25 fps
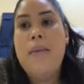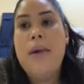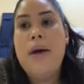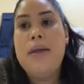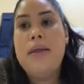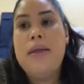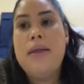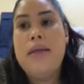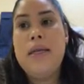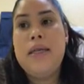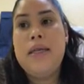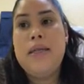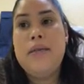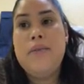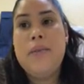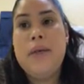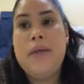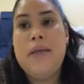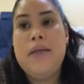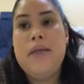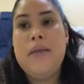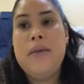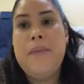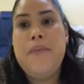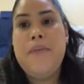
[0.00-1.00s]

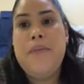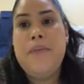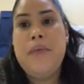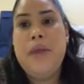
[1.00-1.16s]
assessments.